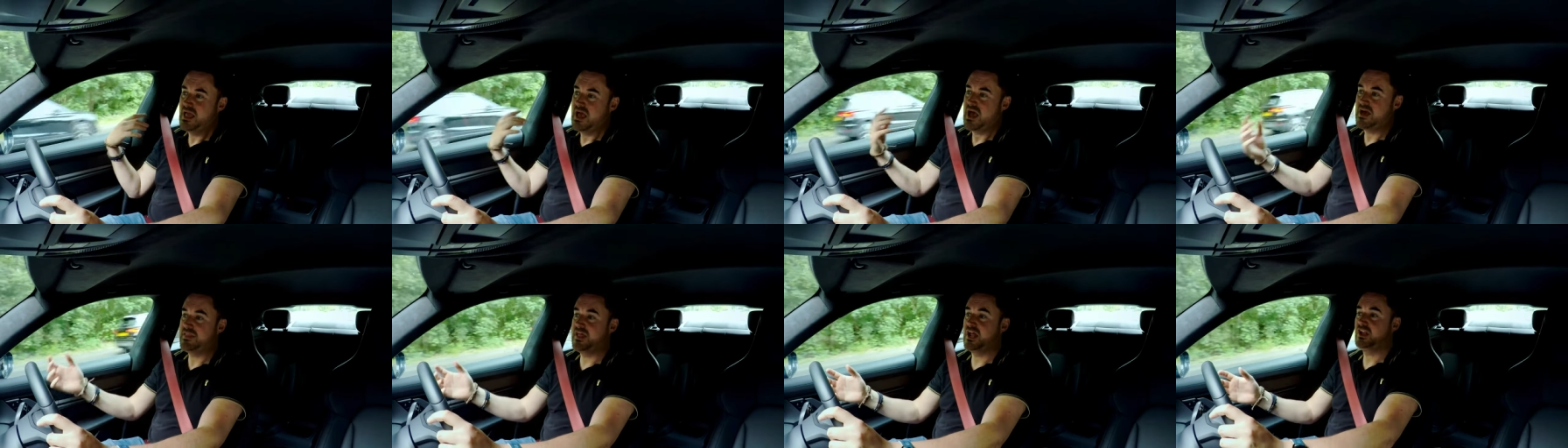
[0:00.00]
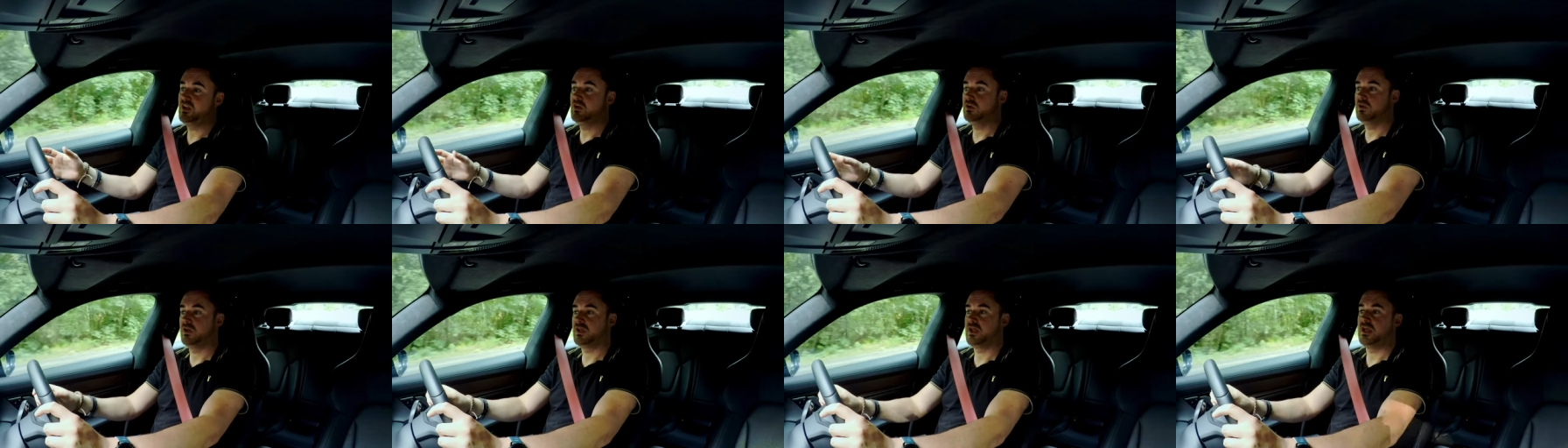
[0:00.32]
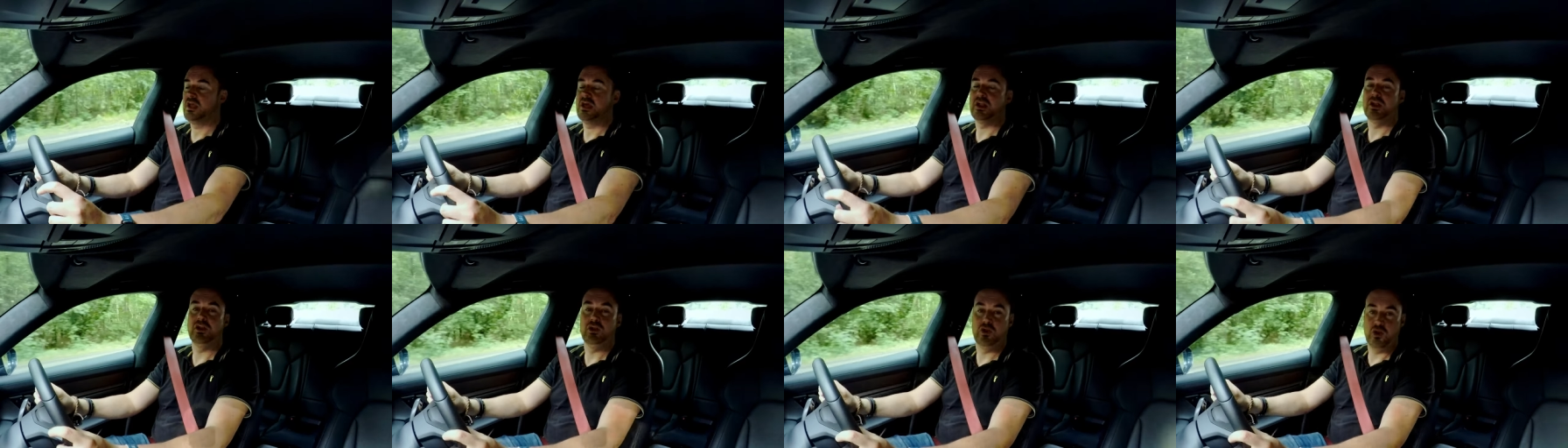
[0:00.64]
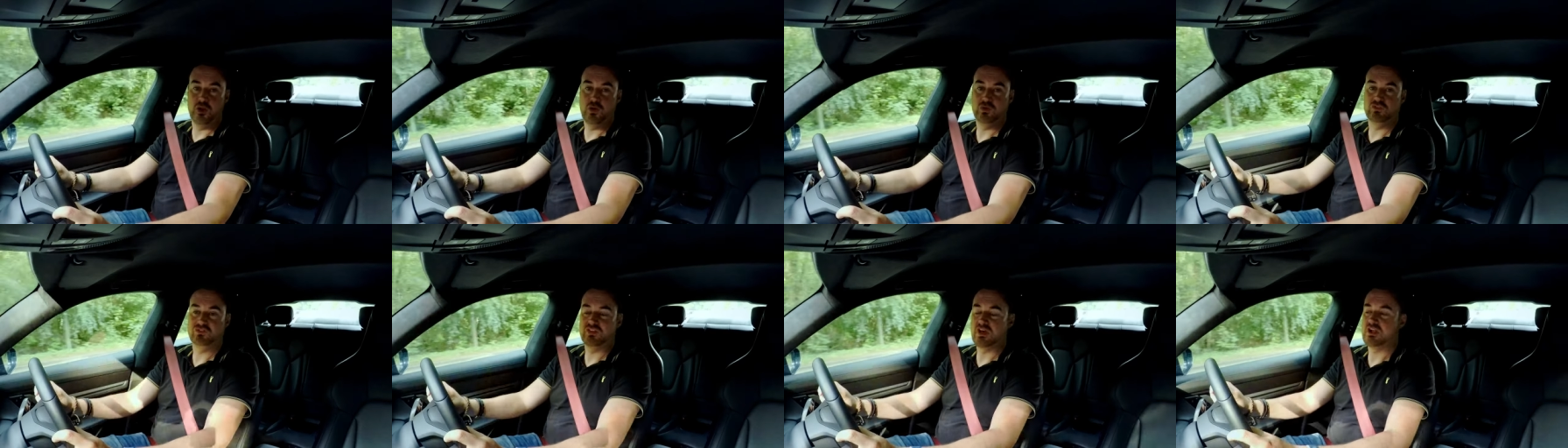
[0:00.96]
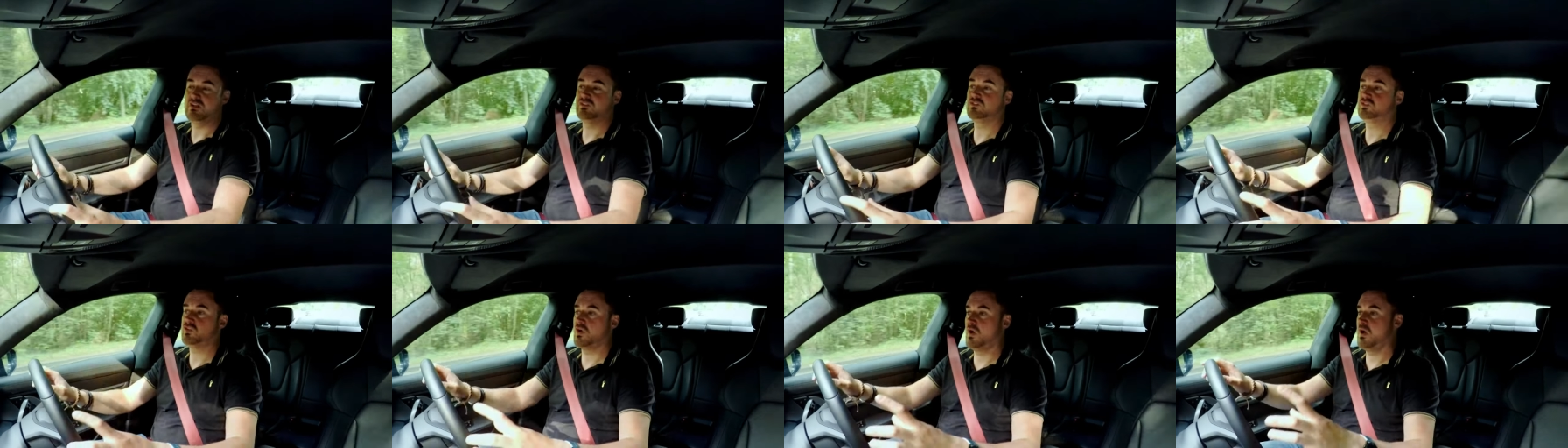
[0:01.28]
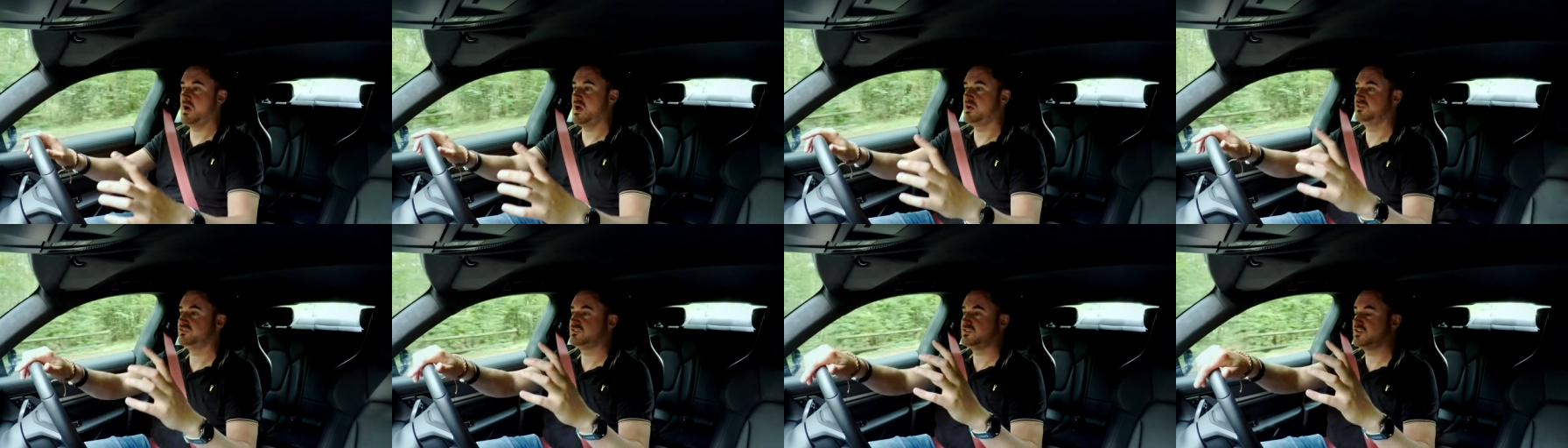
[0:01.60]
and then you're looking at a new set of
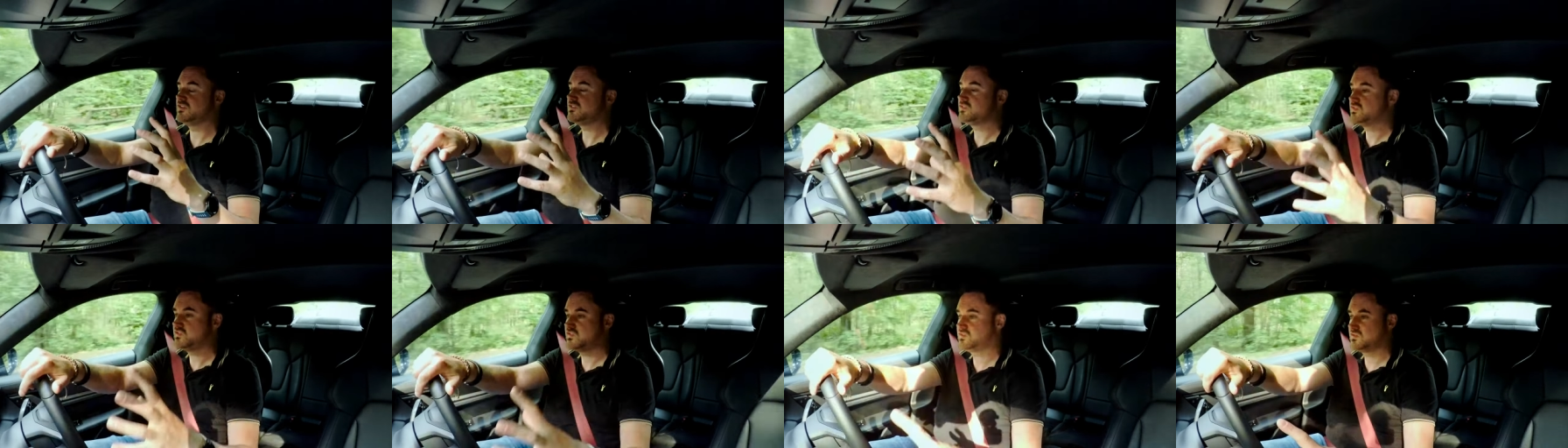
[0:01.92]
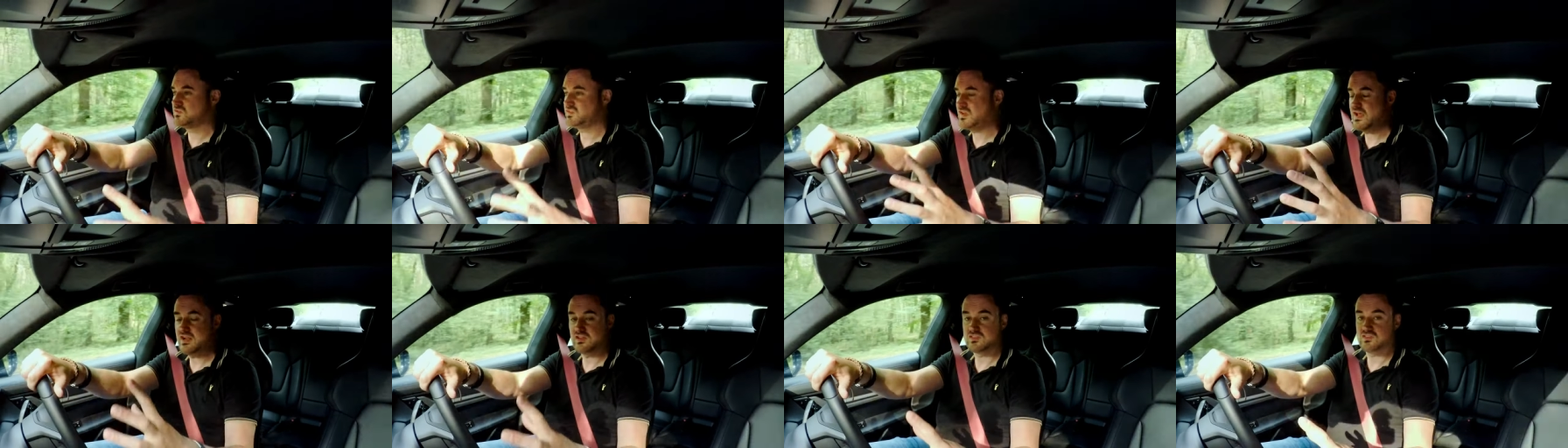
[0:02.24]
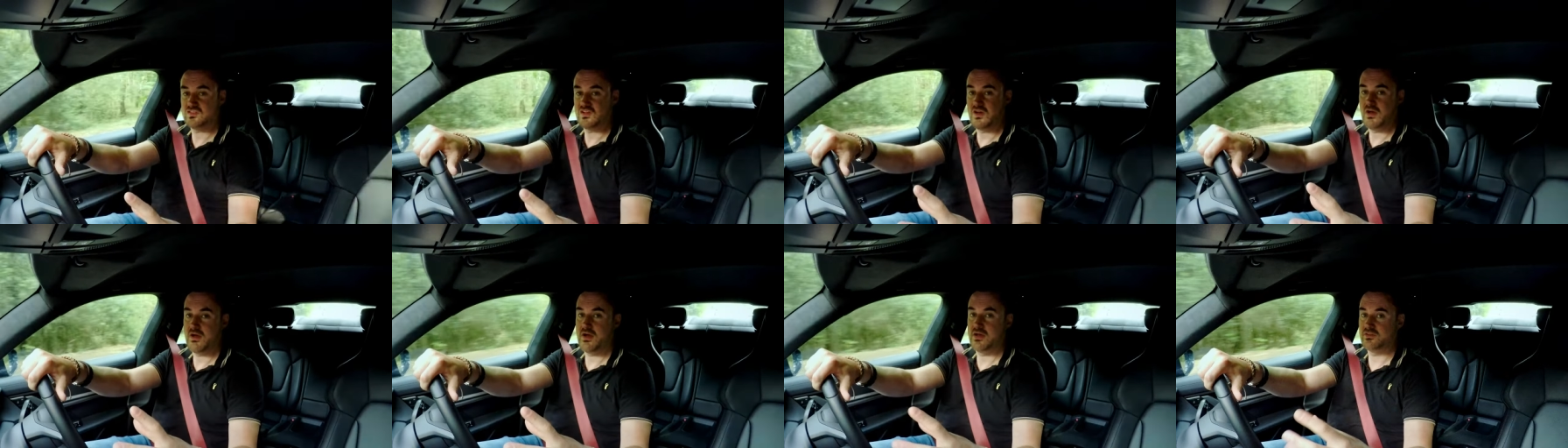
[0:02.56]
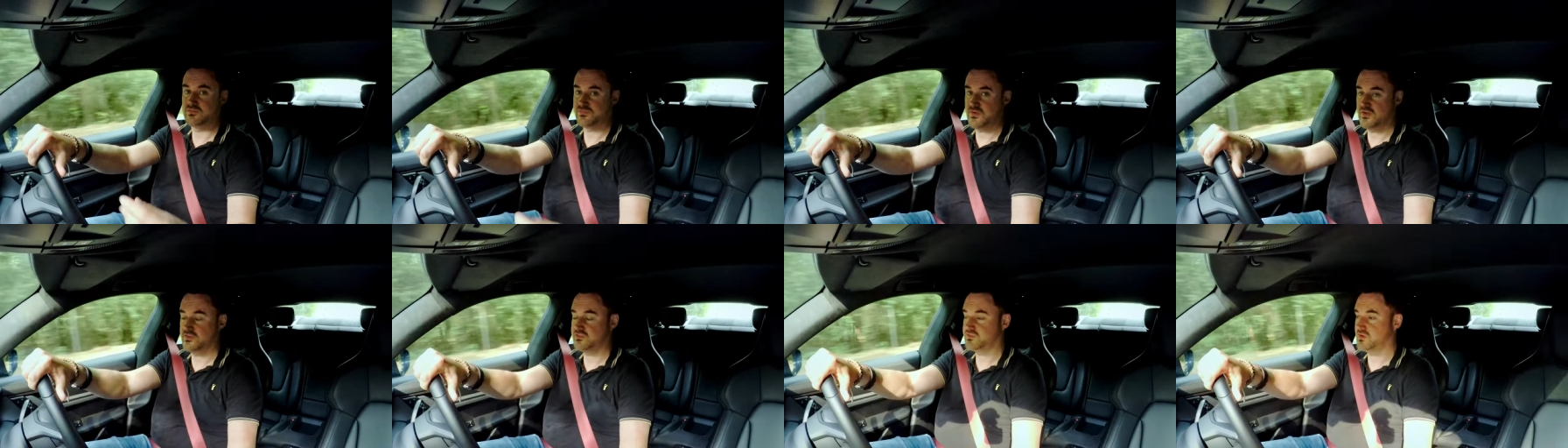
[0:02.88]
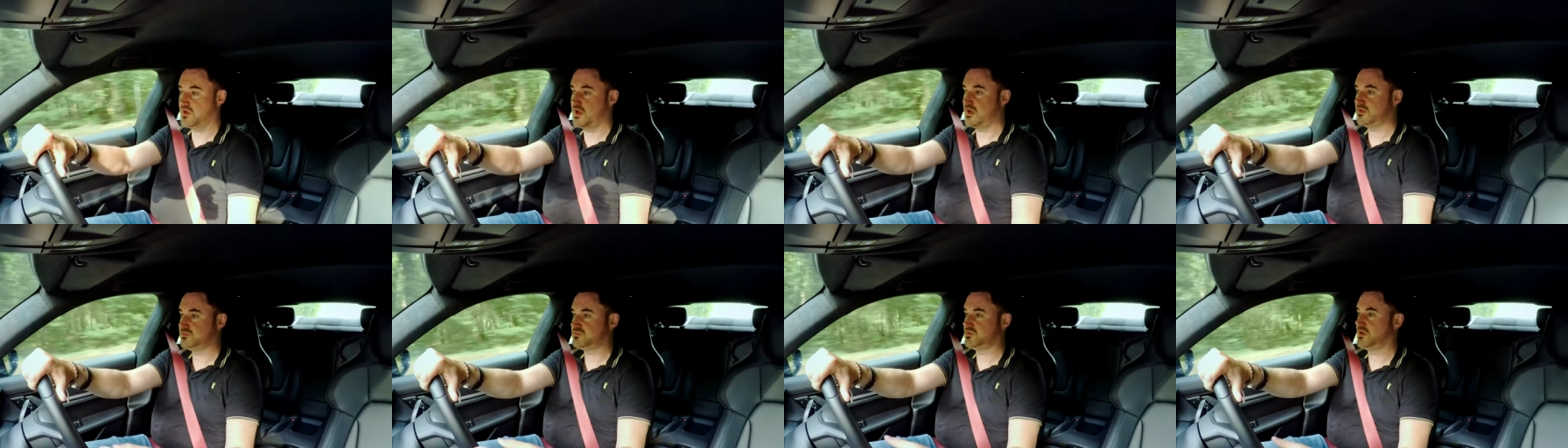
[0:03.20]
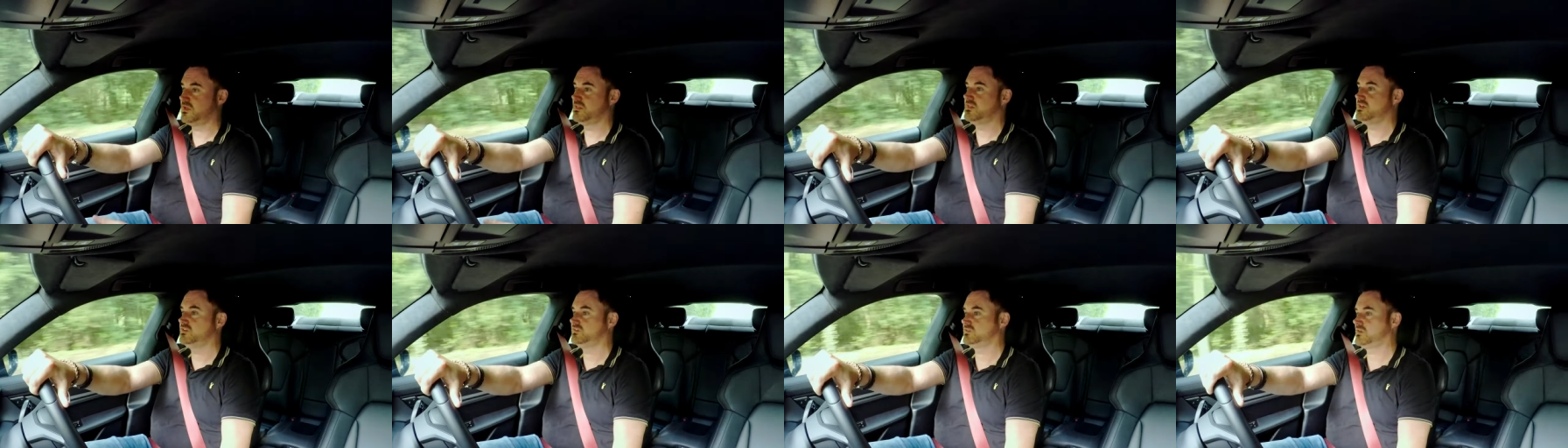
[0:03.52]
tires and a set of tires front tires
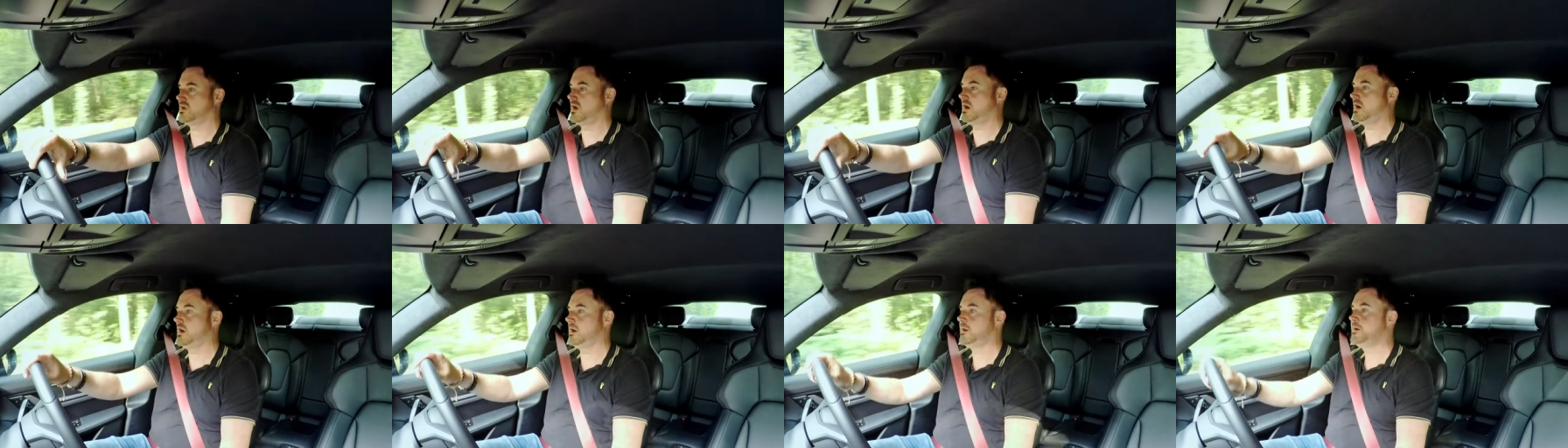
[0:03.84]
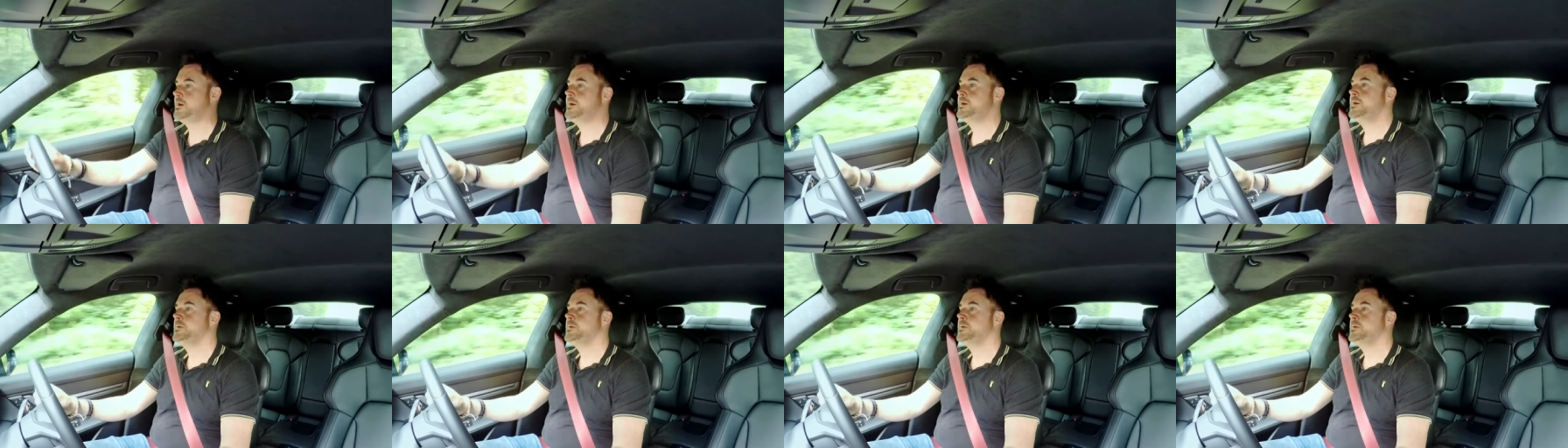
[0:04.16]
on this car